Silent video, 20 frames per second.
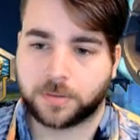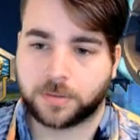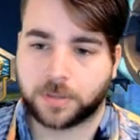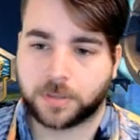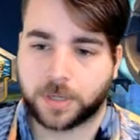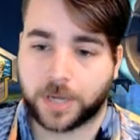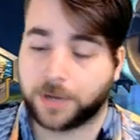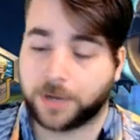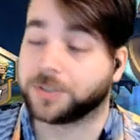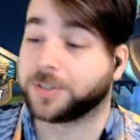
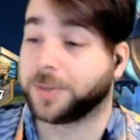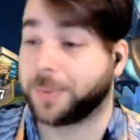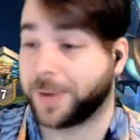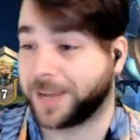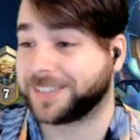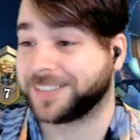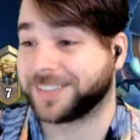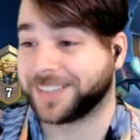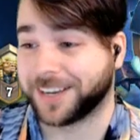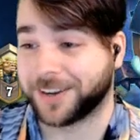I was
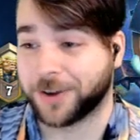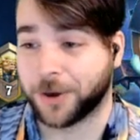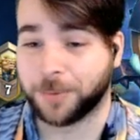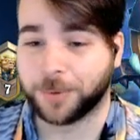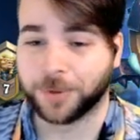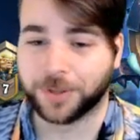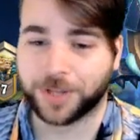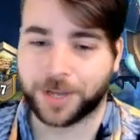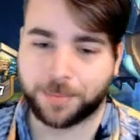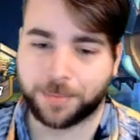about to say
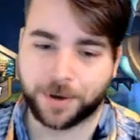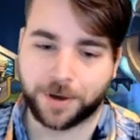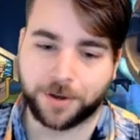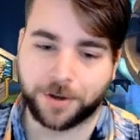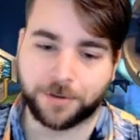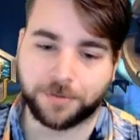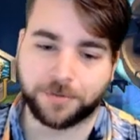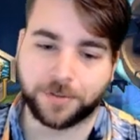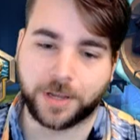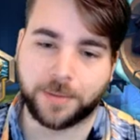Kobold Librarian
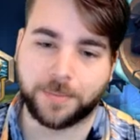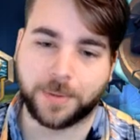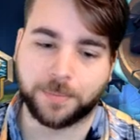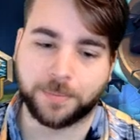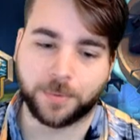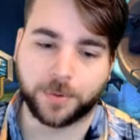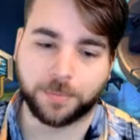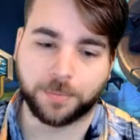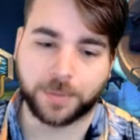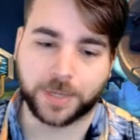or Flame
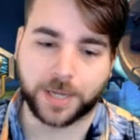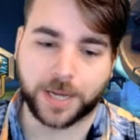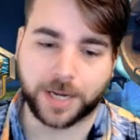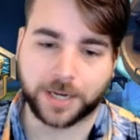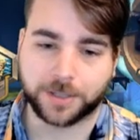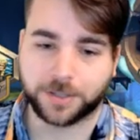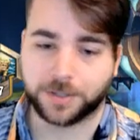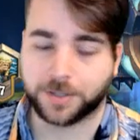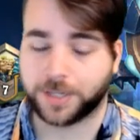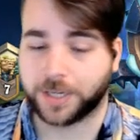Imp would be
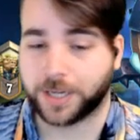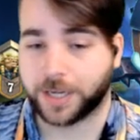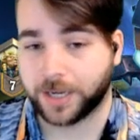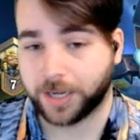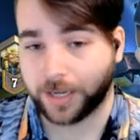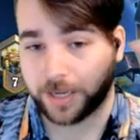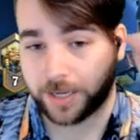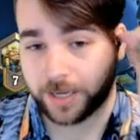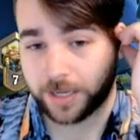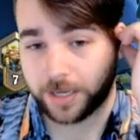actually
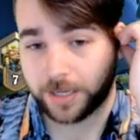a